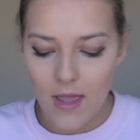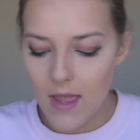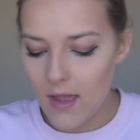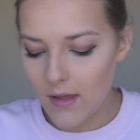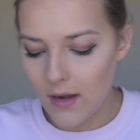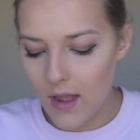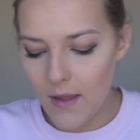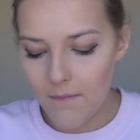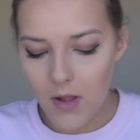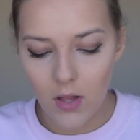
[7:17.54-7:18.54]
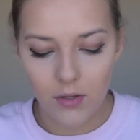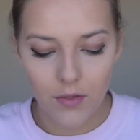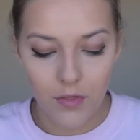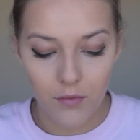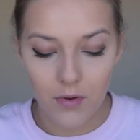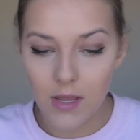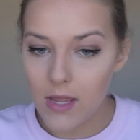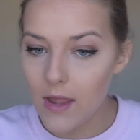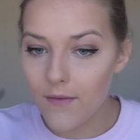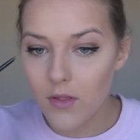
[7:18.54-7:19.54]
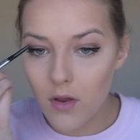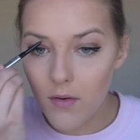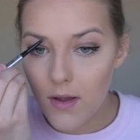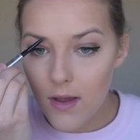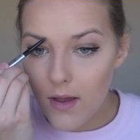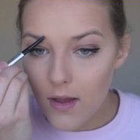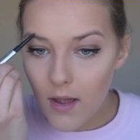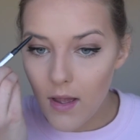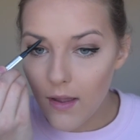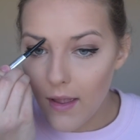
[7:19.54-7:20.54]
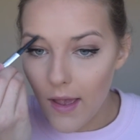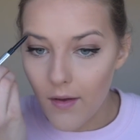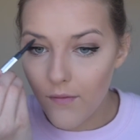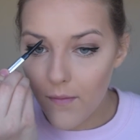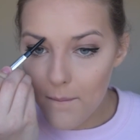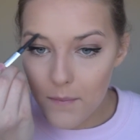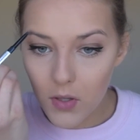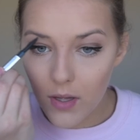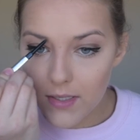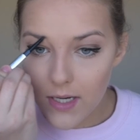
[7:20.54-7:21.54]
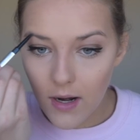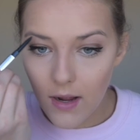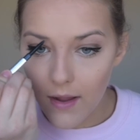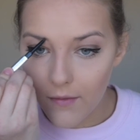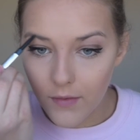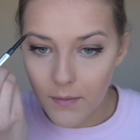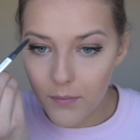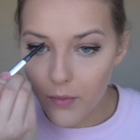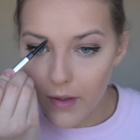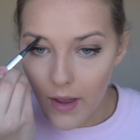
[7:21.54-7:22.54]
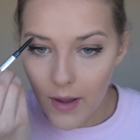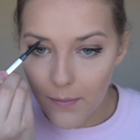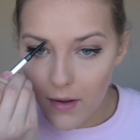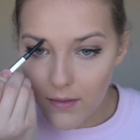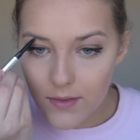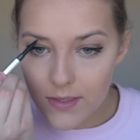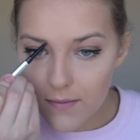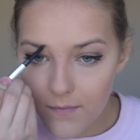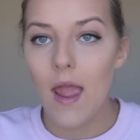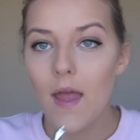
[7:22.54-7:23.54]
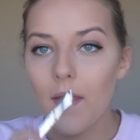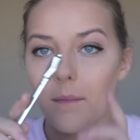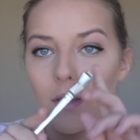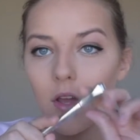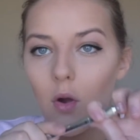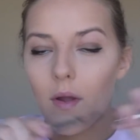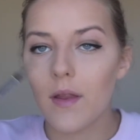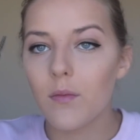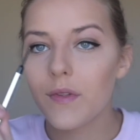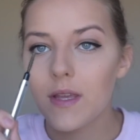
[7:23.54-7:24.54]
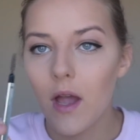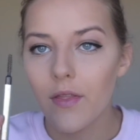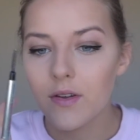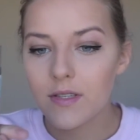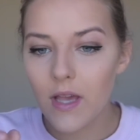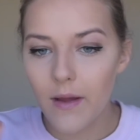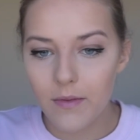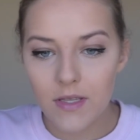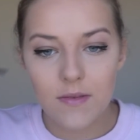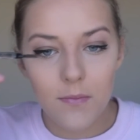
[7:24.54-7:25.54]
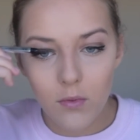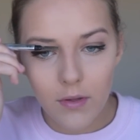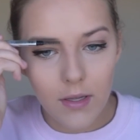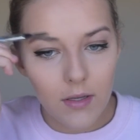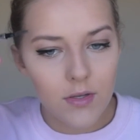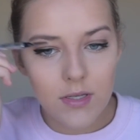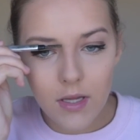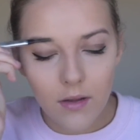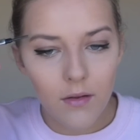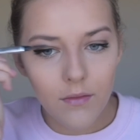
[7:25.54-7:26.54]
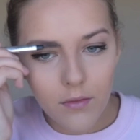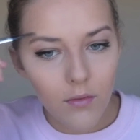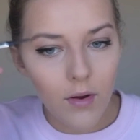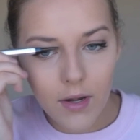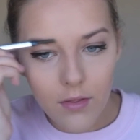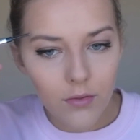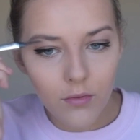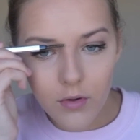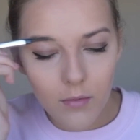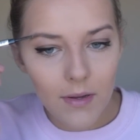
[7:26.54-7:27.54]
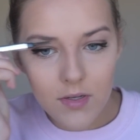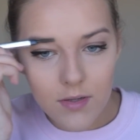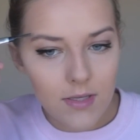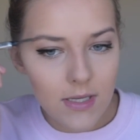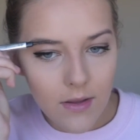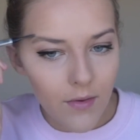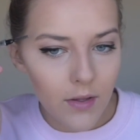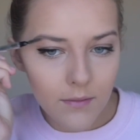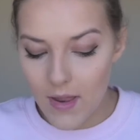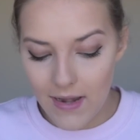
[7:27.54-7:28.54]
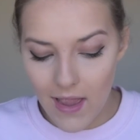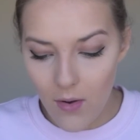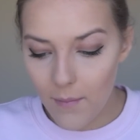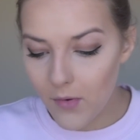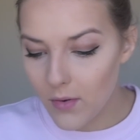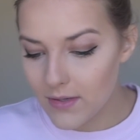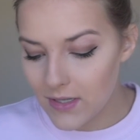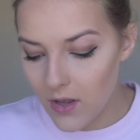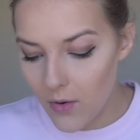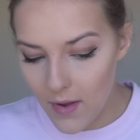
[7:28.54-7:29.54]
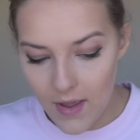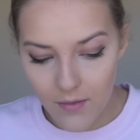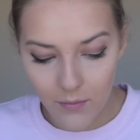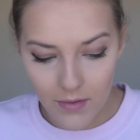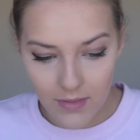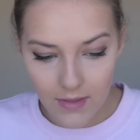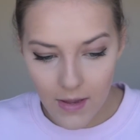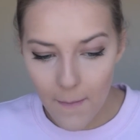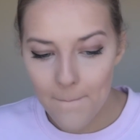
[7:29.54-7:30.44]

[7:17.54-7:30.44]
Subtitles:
and I'm color 3, even though I have blonde hair, I have like brunette eyebrows. And I'm gonna go in with the other side with a spoolie and just kind of run it through, make sure it's even. And now I'm going to go in with the